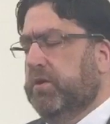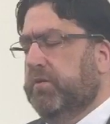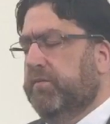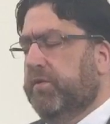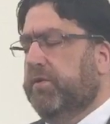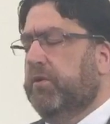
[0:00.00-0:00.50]

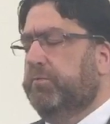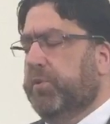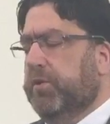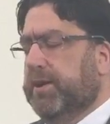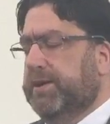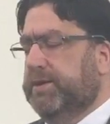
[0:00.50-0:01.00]
for our
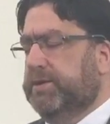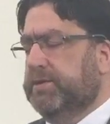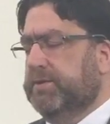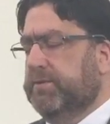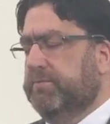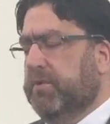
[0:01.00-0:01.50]
pride,
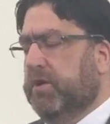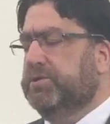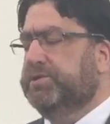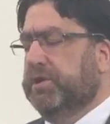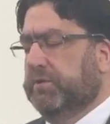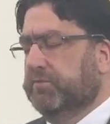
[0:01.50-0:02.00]
our
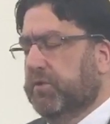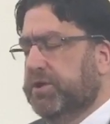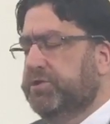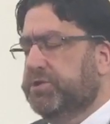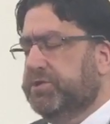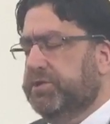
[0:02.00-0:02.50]

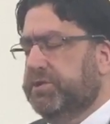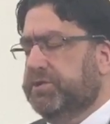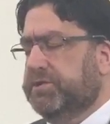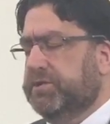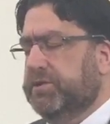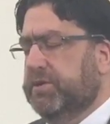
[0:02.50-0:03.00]
self-righteousness.